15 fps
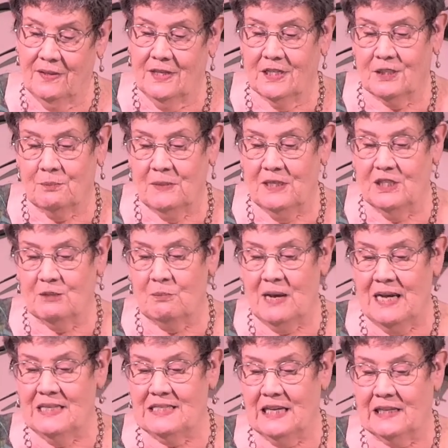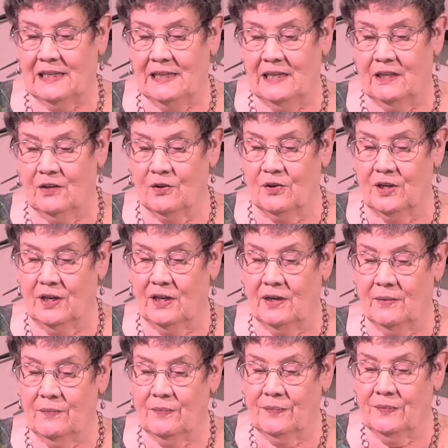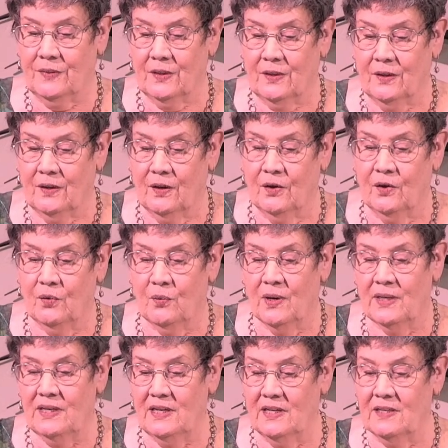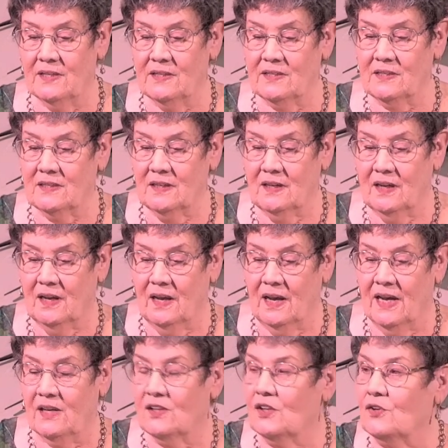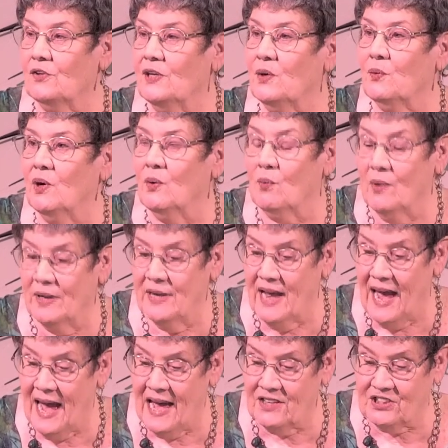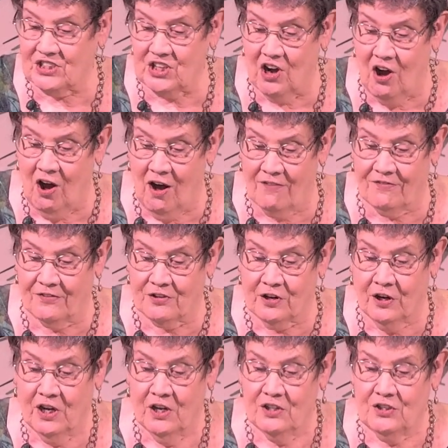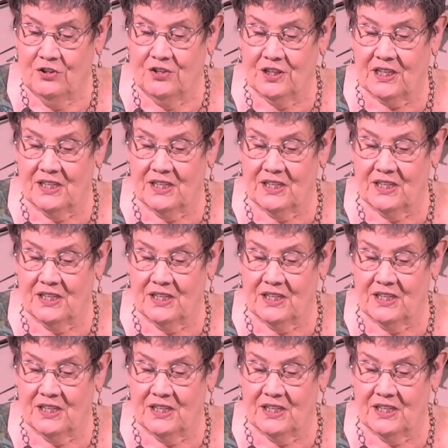This means basically learning who one is and learning what one has to offer to the